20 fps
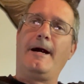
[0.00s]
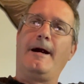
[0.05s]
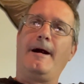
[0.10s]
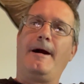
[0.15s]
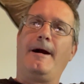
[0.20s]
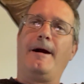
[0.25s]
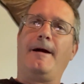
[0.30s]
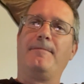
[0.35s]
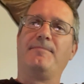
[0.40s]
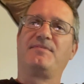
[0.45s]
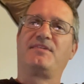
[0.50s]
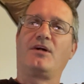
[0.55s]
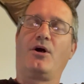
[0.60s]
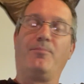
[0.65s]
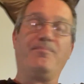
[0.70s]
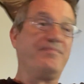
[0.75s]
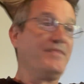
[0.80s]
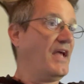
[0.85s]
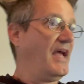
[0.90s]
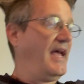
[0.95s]

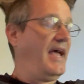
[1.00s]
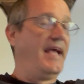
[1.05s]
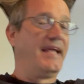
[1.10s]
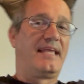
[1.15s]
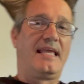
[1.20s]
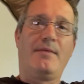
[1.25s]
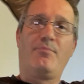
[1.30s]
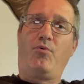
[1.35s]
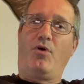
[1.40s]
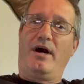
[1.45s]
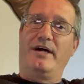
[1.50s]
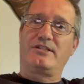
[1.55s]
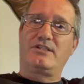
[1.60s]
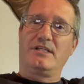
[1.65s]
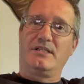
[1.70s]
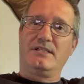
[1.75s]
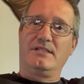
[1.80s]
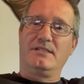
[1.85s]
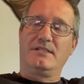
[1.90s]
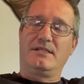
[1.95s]
So hey, keep
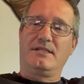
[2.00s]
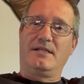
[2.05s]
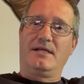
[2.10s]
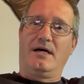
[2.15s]
watching.